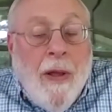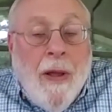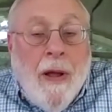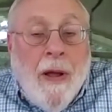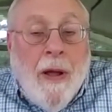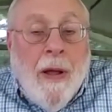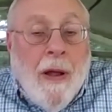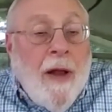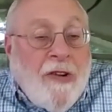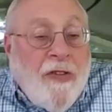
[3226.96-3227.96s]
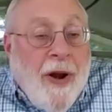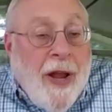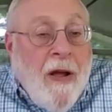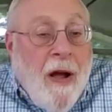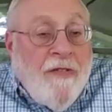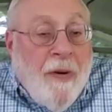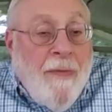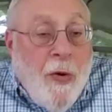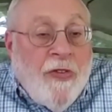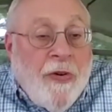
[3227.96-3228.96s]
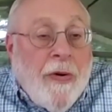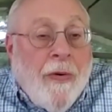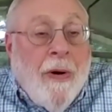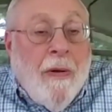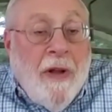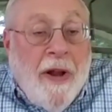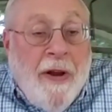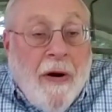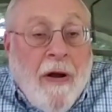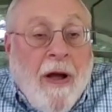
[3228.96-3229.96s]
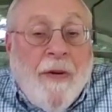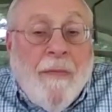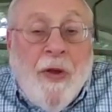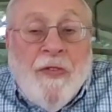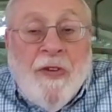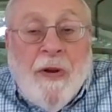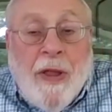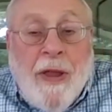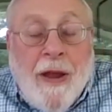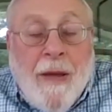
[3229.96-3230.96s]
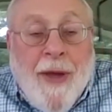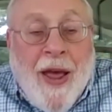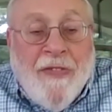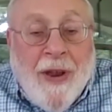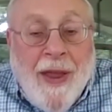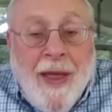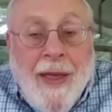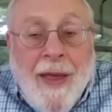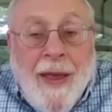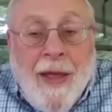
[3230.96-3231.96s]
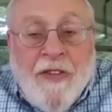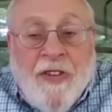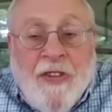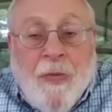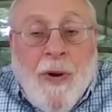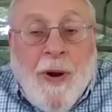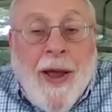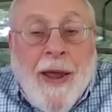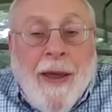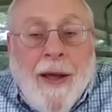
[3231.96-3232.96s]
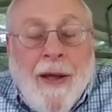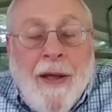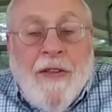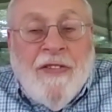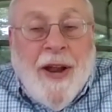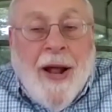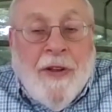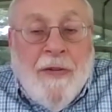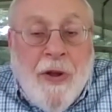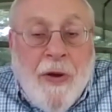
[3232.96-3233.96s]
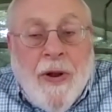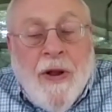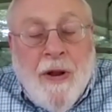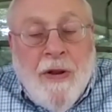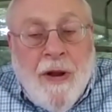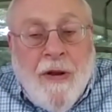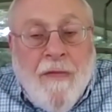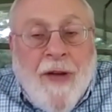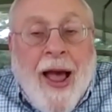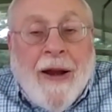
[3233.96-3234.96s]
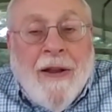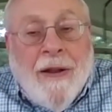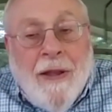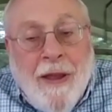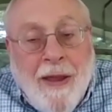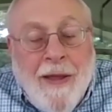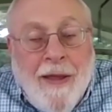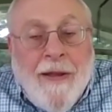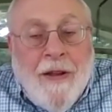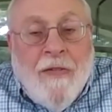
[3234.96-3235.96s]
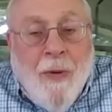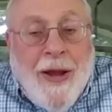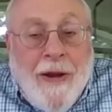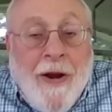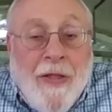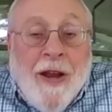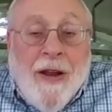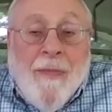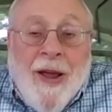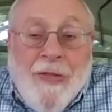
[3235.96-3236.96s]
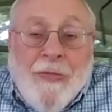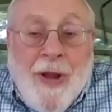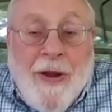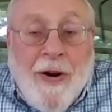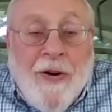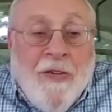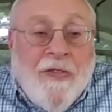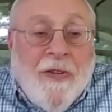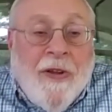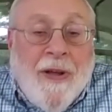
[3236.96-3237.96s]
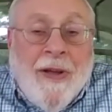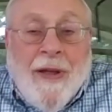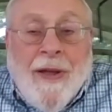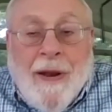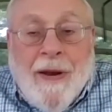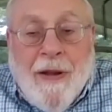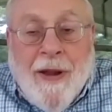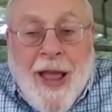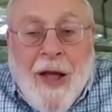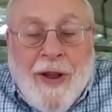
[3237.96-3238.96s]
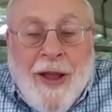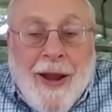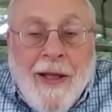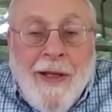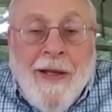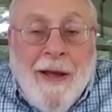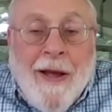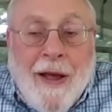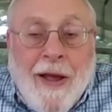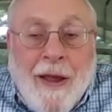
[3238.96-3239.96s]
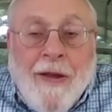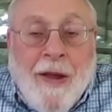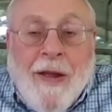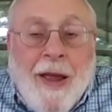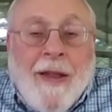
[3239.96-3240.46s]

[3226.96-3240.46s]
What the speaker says: electronic contribution or a linear contribution to heat capacity. And this is what I set out to do. And in fact, right near the end of my 3 years at Caltech, I had